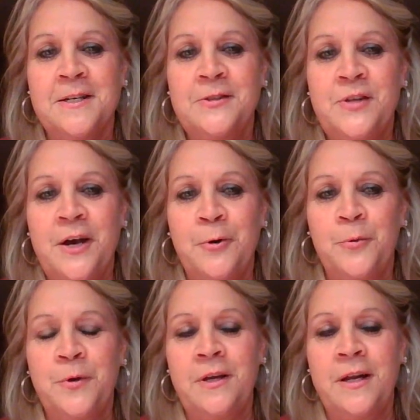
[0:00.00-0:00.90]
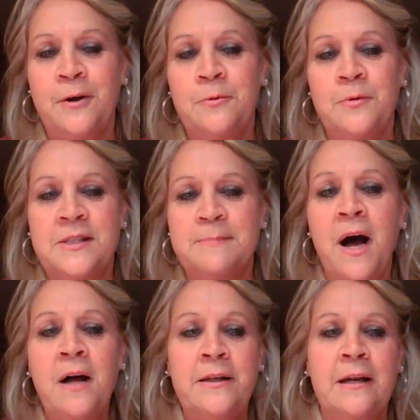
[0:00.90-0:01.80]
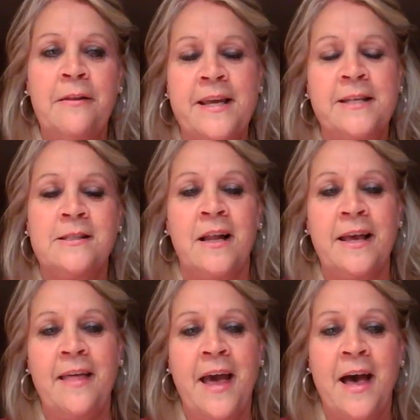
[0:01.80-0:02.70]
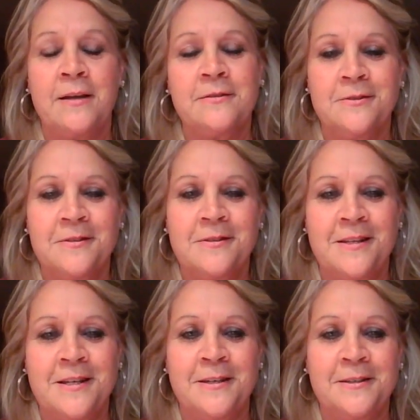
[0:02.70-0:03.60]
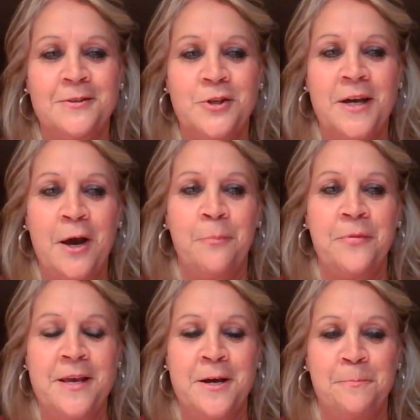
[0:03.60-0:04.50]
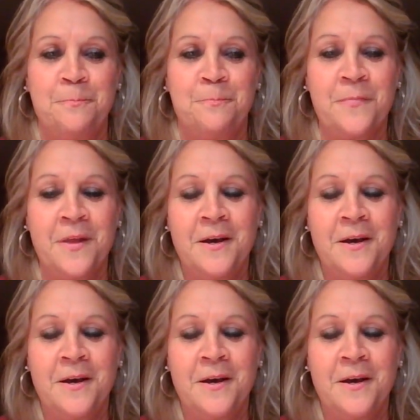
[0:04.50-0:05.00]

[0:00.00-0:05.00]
So, you know, small little things like that the, to help them